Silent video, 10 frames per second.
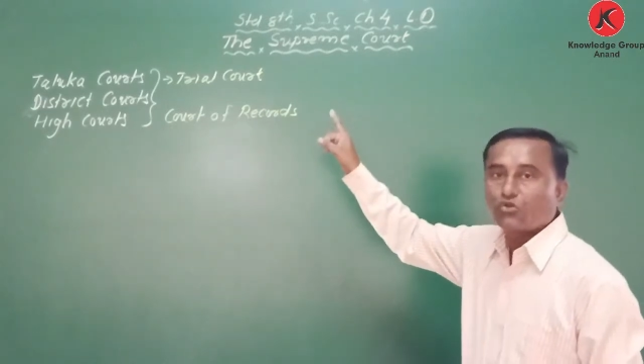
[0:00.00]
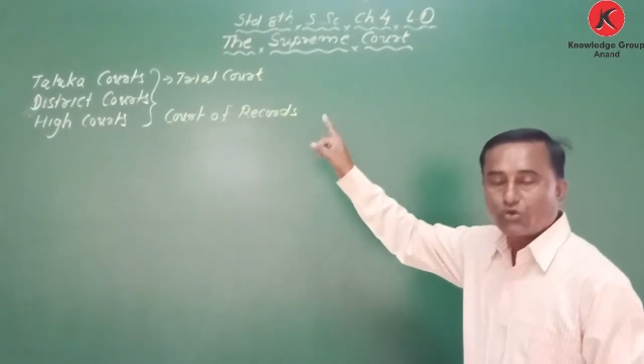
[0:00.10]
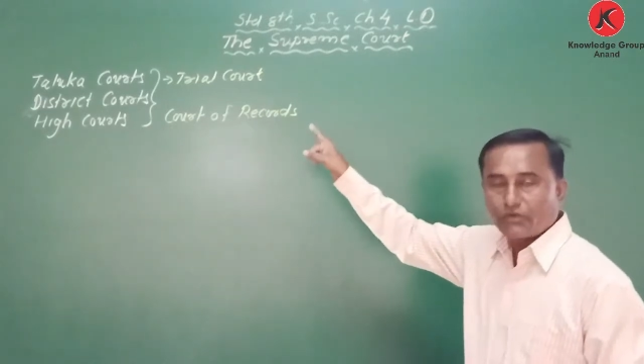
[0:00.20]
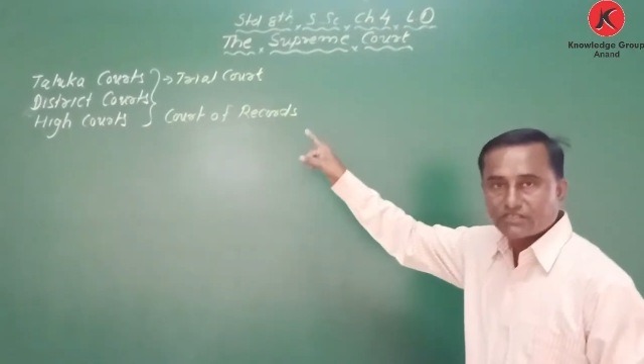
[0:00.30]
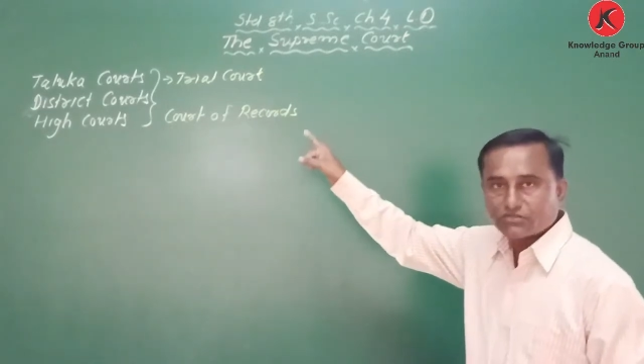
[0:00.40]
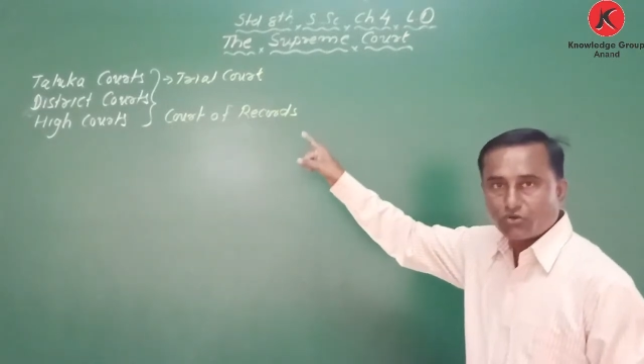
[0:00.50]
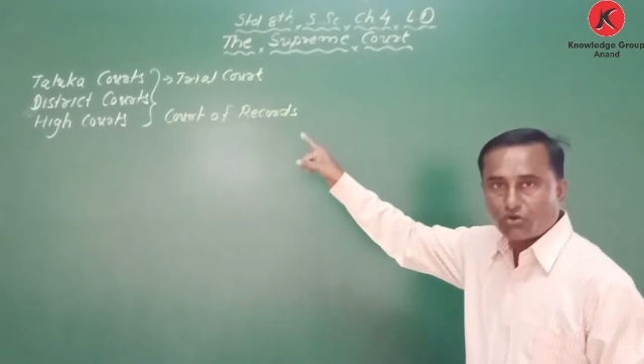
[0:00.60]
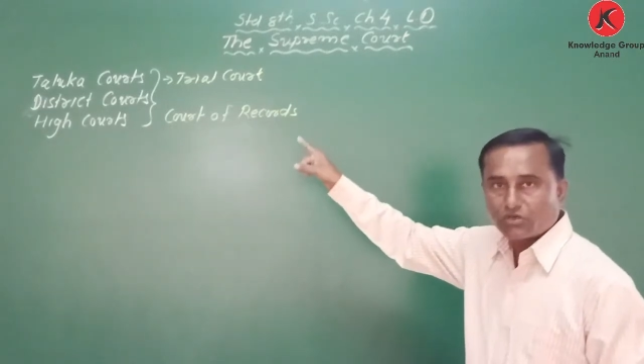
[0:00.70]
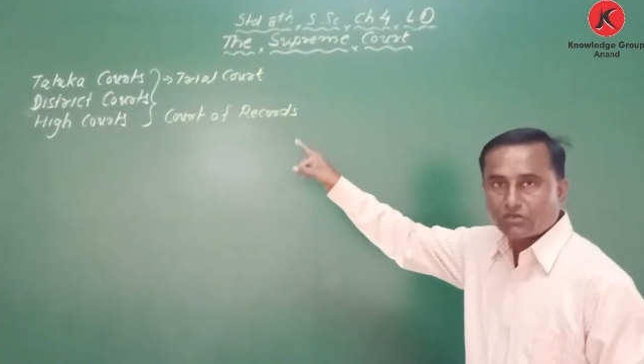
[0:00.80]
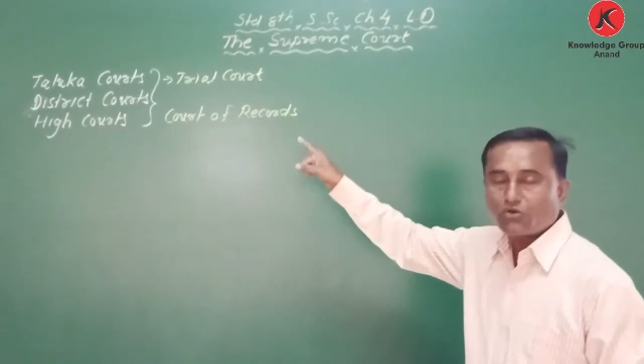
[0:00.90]
lowest
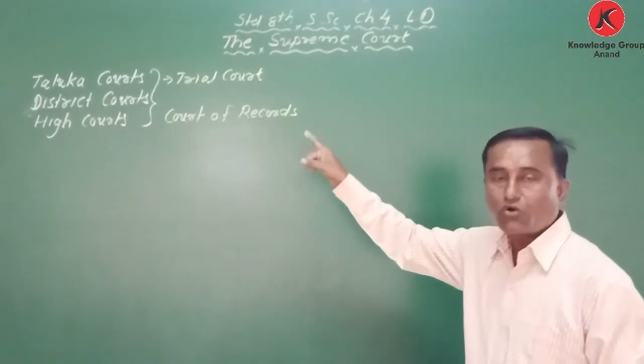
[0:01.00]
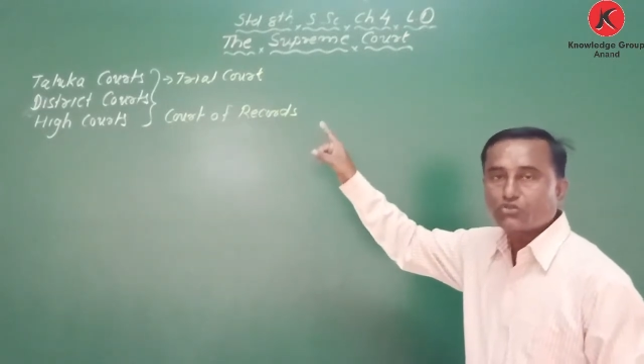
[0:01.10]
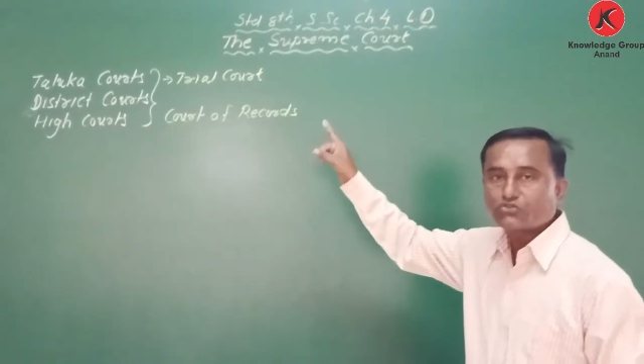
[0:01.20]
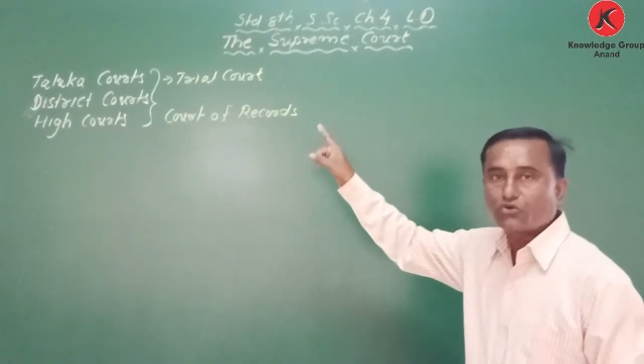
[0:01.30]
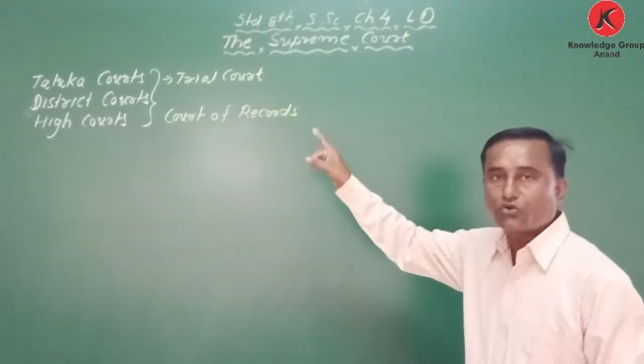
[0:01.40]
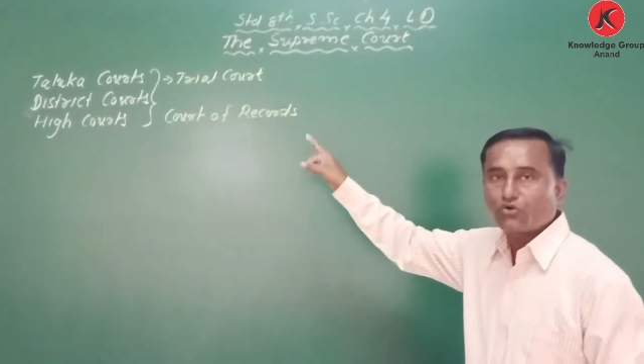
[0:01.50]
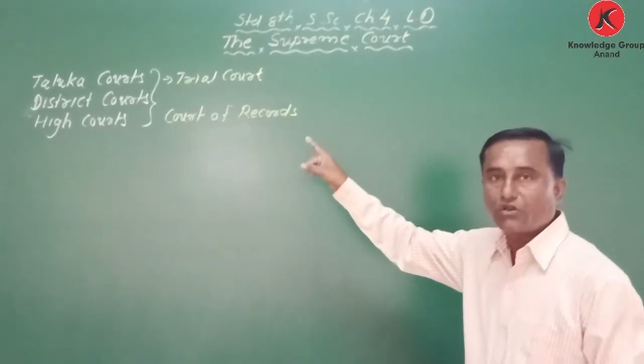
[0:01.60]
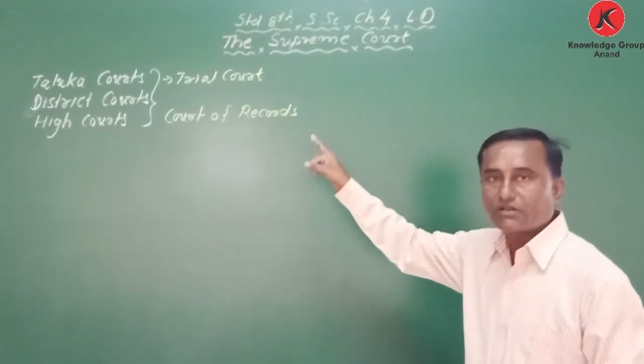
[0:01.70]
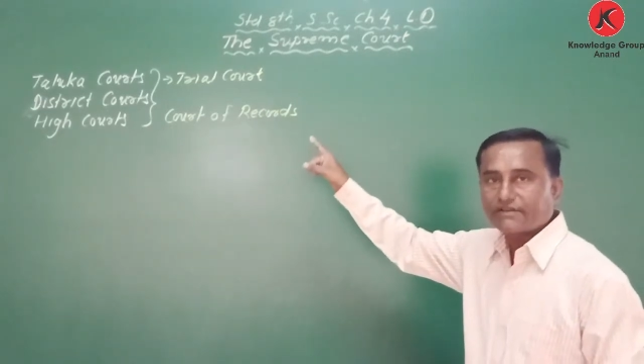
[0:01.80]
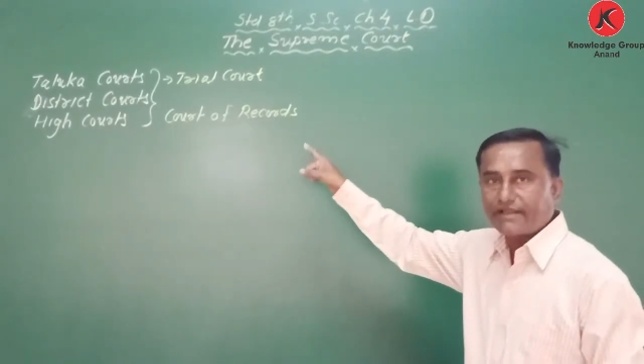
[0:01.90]
court, also
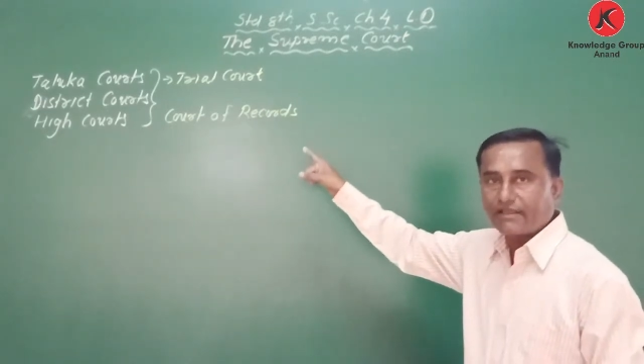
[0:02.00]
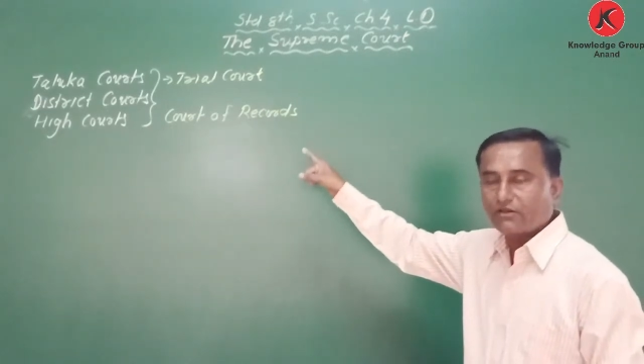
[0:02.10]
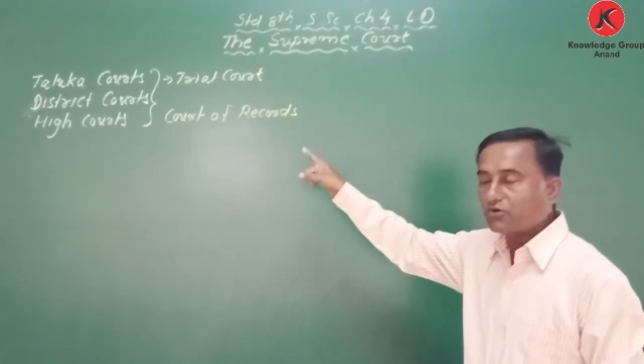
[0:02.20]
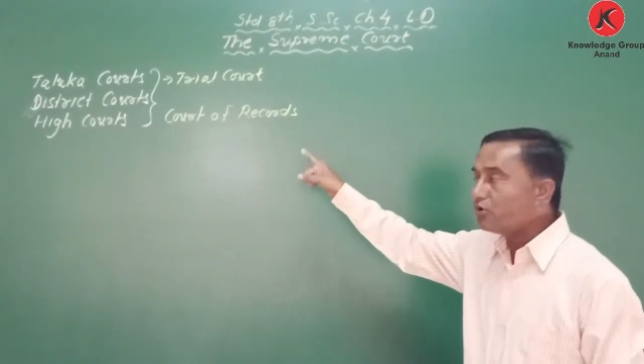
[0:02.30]
called trial